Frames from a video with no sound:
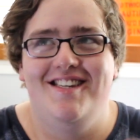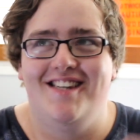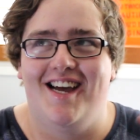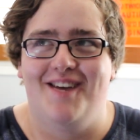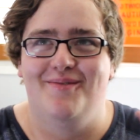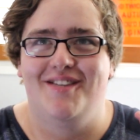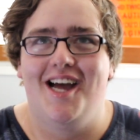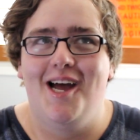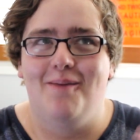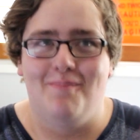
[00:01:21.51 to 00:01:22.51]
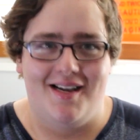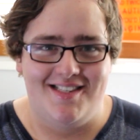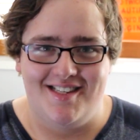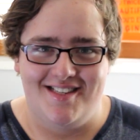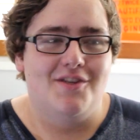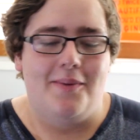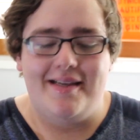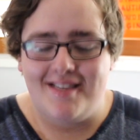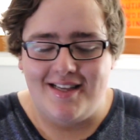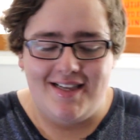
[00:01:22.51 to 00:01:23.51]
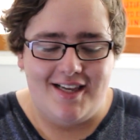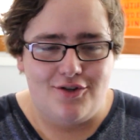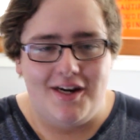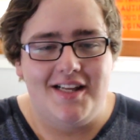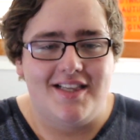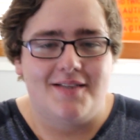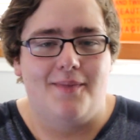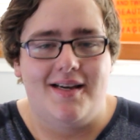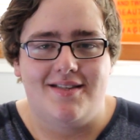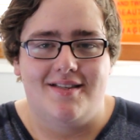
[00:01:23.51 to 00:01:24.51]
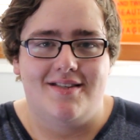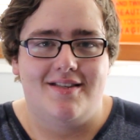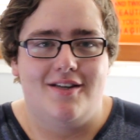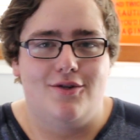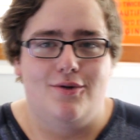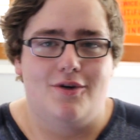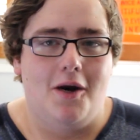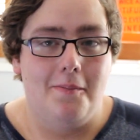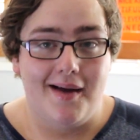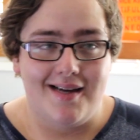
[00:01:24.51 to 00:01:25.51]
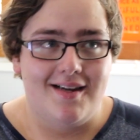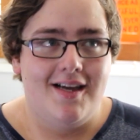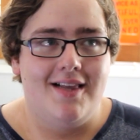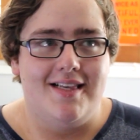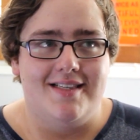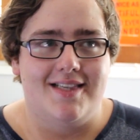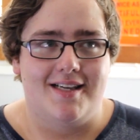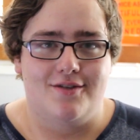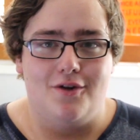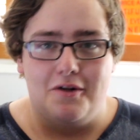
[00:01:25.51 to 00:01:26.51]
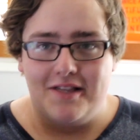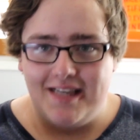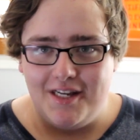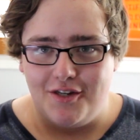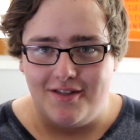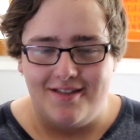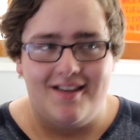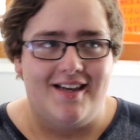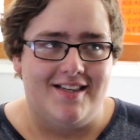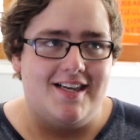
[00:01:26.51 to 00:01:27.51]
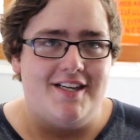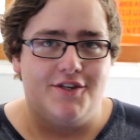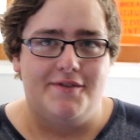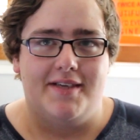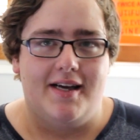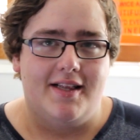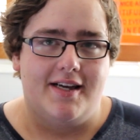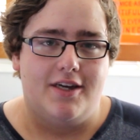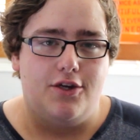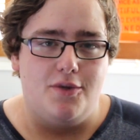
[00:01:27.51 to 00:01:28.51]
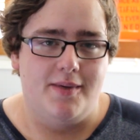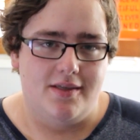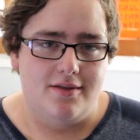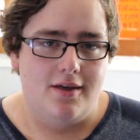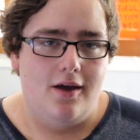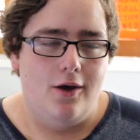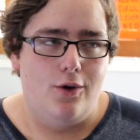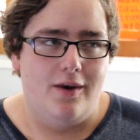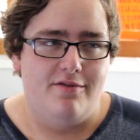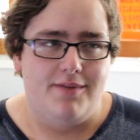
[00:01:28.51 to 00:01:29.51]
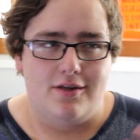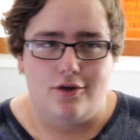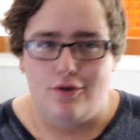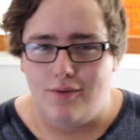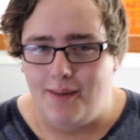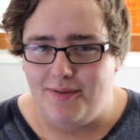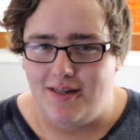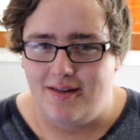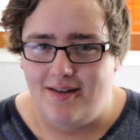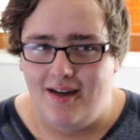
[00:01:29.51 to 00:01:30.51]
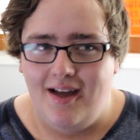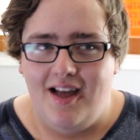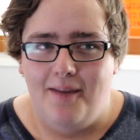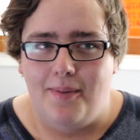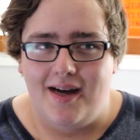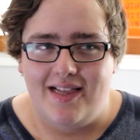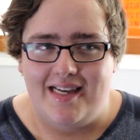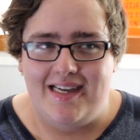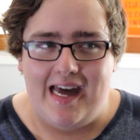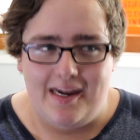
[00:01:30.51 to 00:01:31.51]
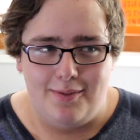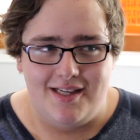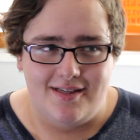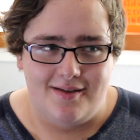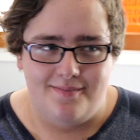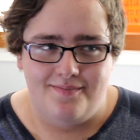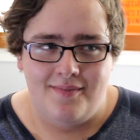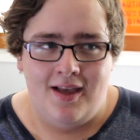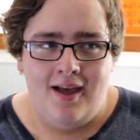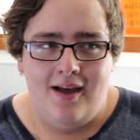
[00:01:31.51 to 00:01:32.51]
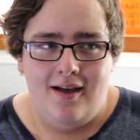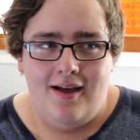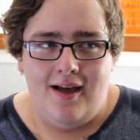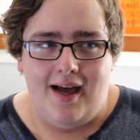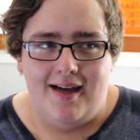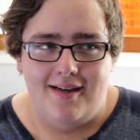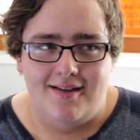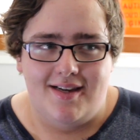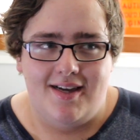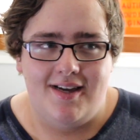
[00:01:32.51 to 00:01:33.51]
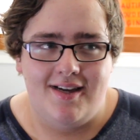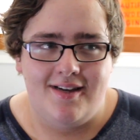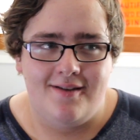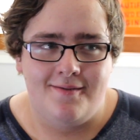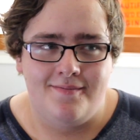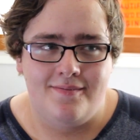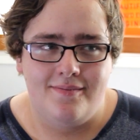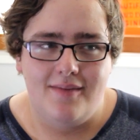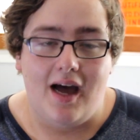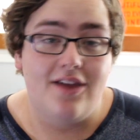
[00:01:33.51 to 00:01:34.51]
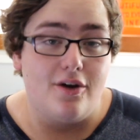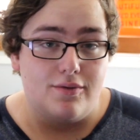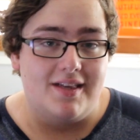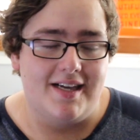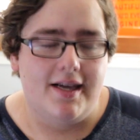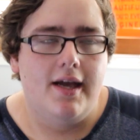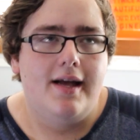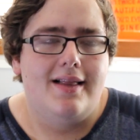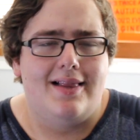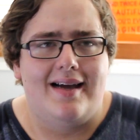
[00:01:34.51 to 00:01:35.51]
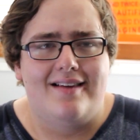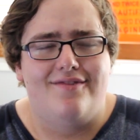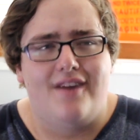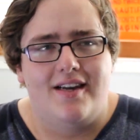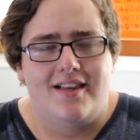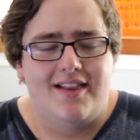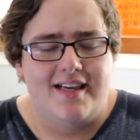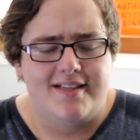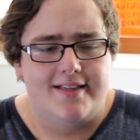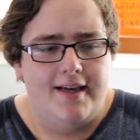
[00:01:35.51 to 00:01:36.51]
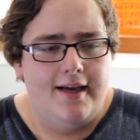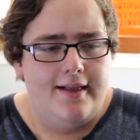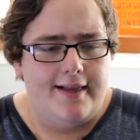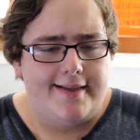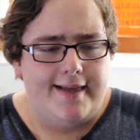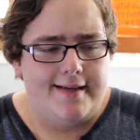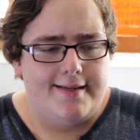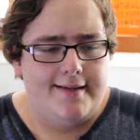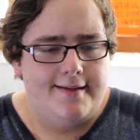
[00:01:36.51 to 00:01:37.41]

named Meisters. So basically they're training these Meisters to combat these things called Kishins. And Kishins are like humans who have been corrupted by like cannibalism and other really light fun things like that.